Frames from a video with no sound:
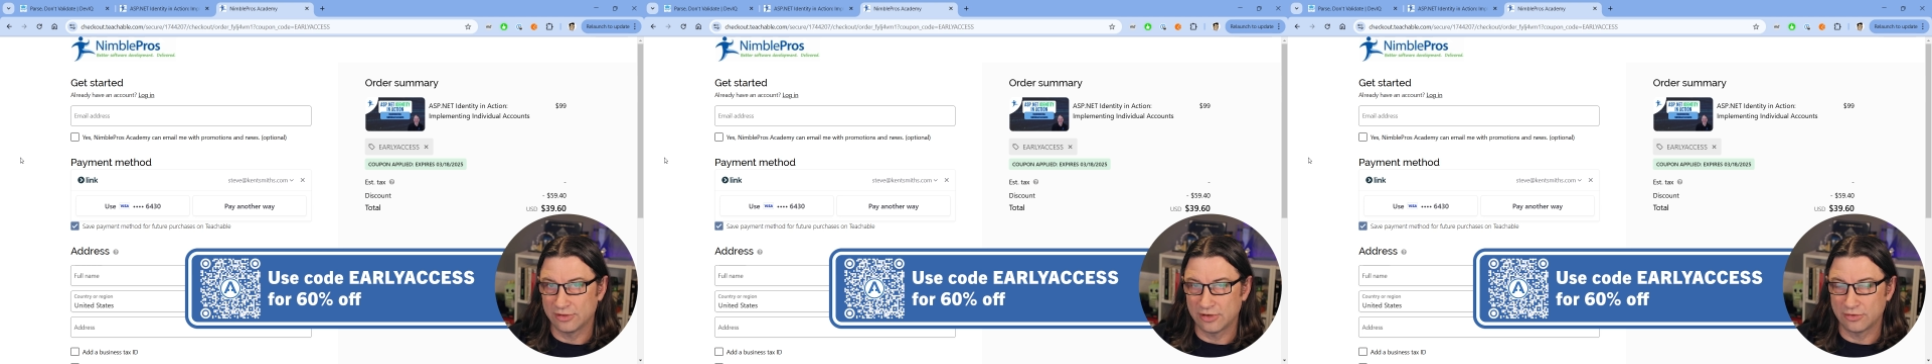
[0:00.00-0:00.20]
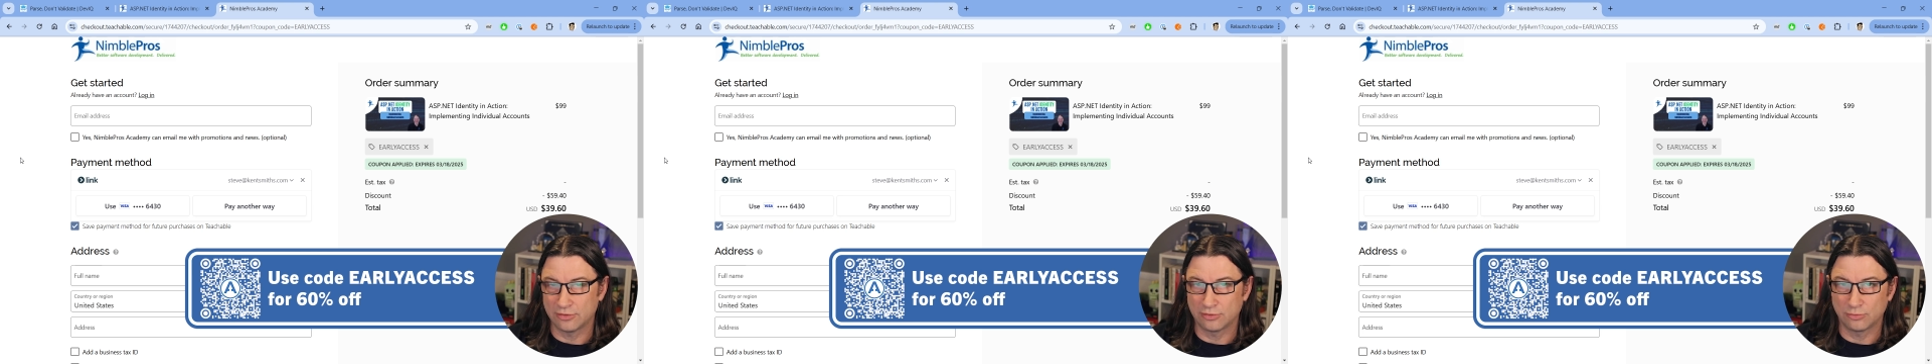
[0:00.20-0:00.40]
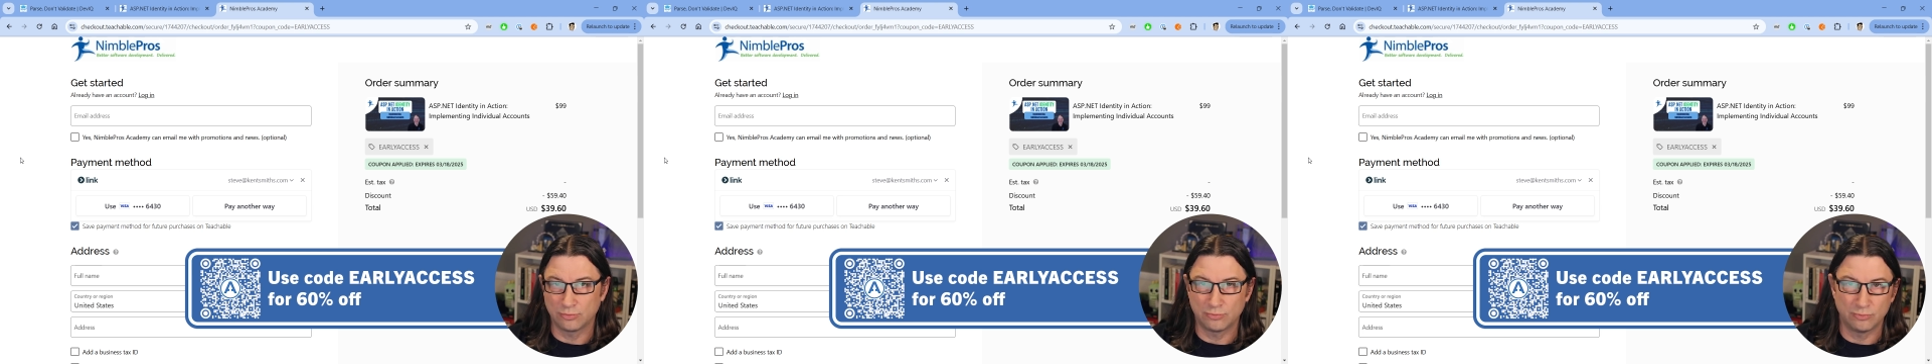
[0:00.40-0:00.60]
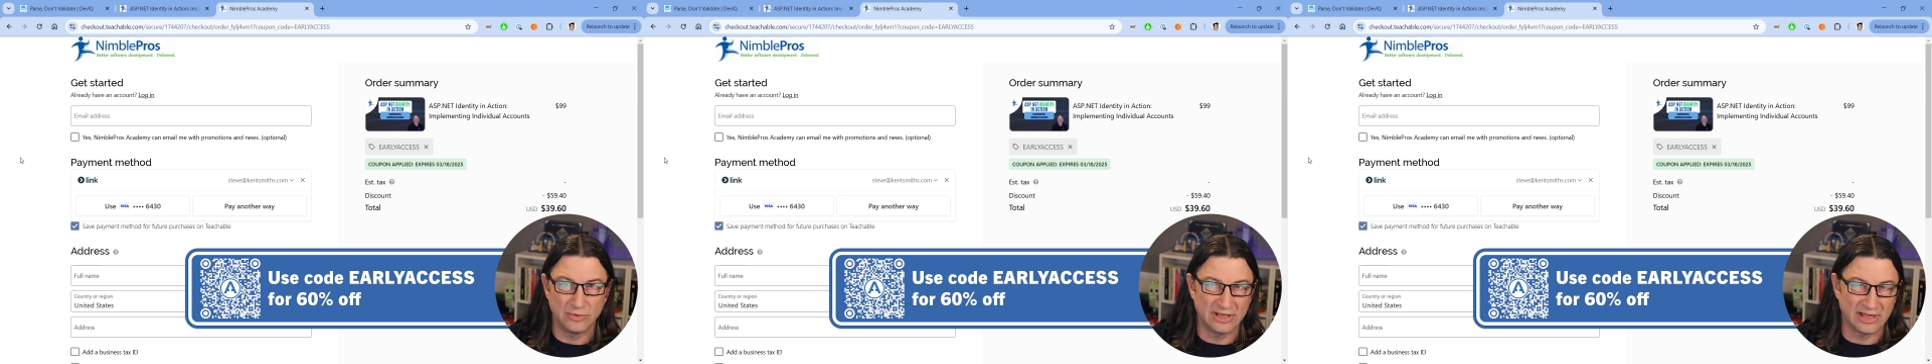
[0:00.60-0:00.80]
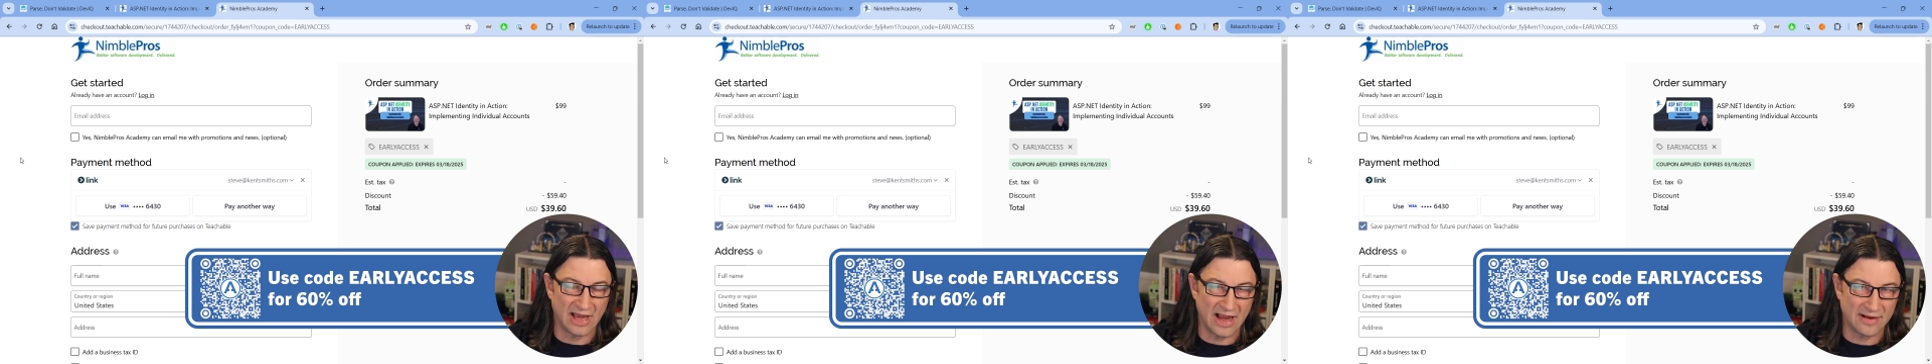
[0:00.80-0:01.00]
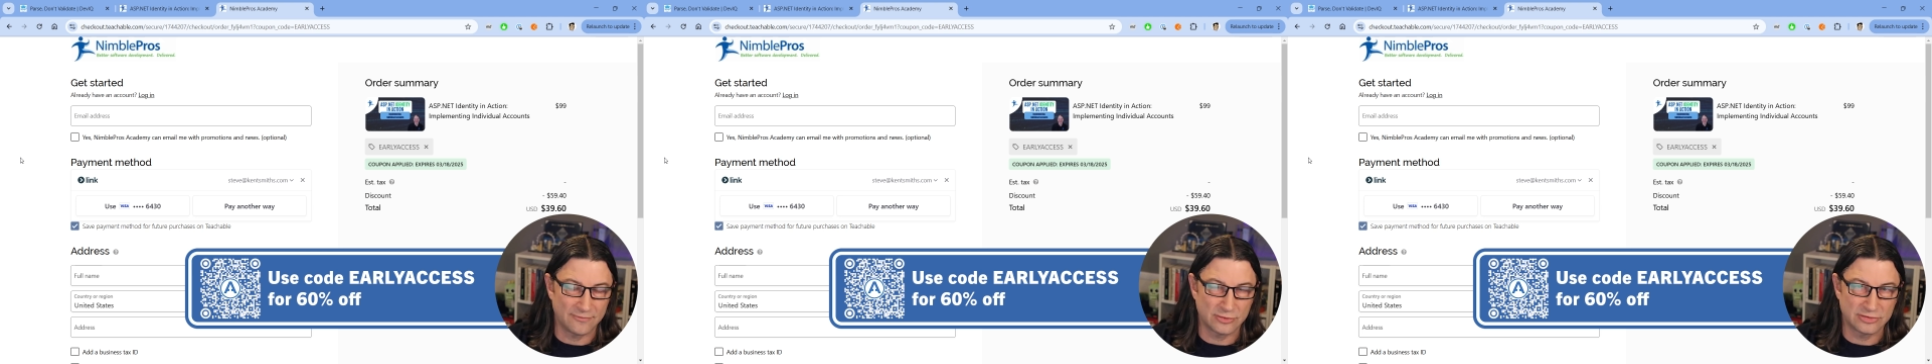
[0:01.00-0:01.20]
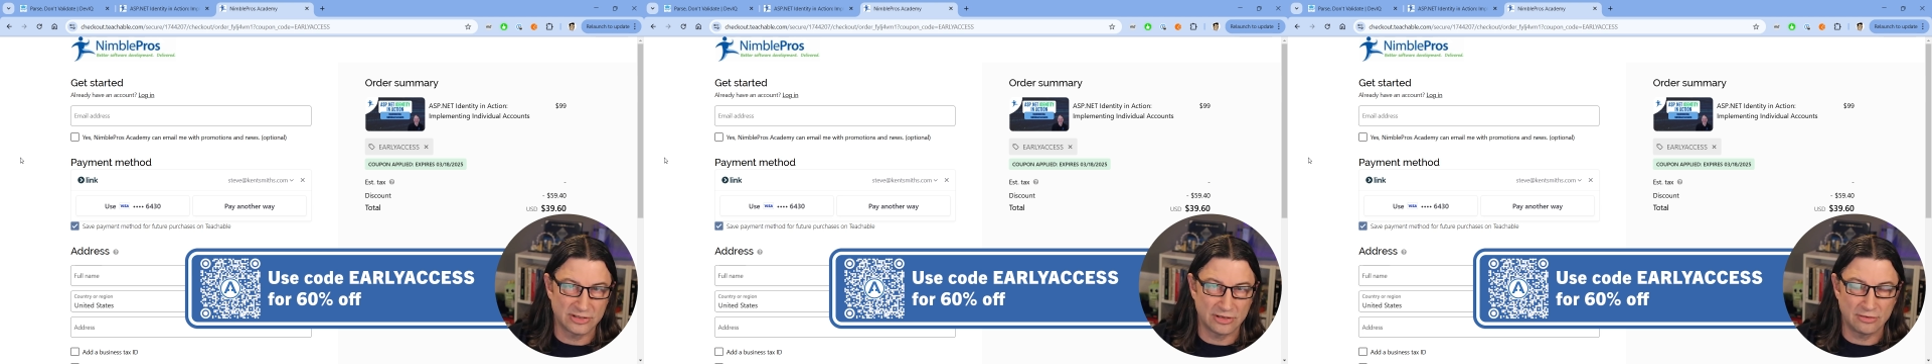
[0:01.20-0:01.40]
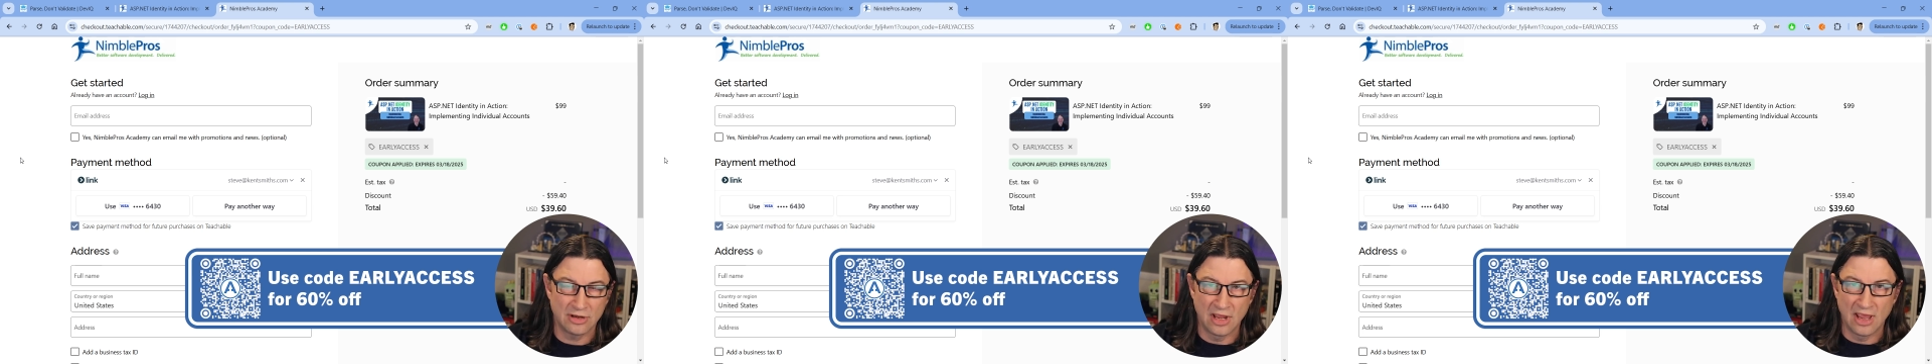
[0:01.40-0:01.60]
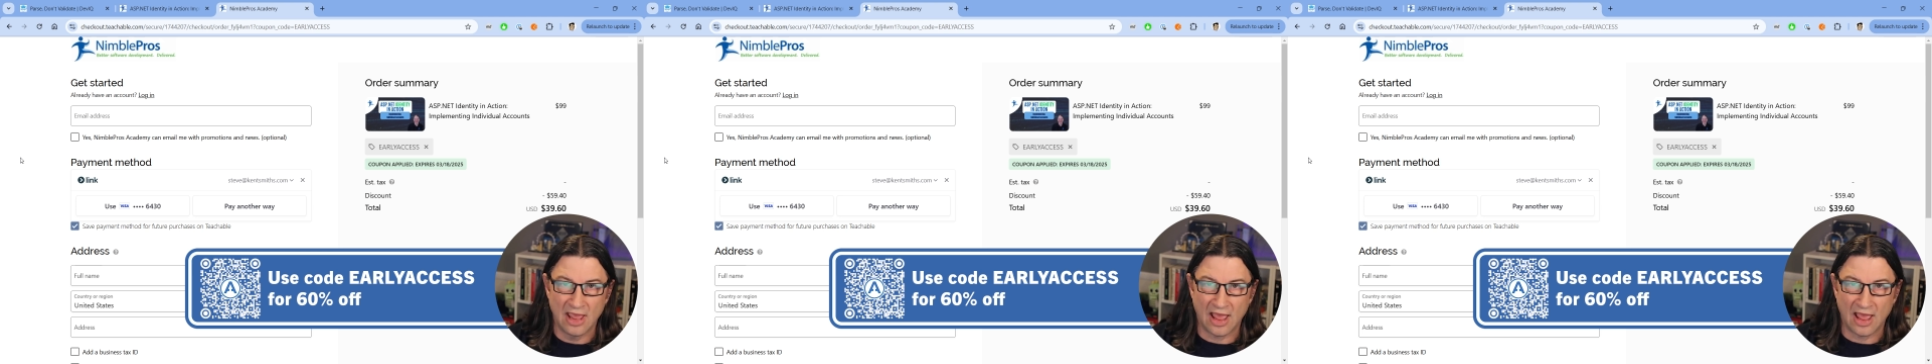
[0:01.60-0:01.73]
another week and a half or so.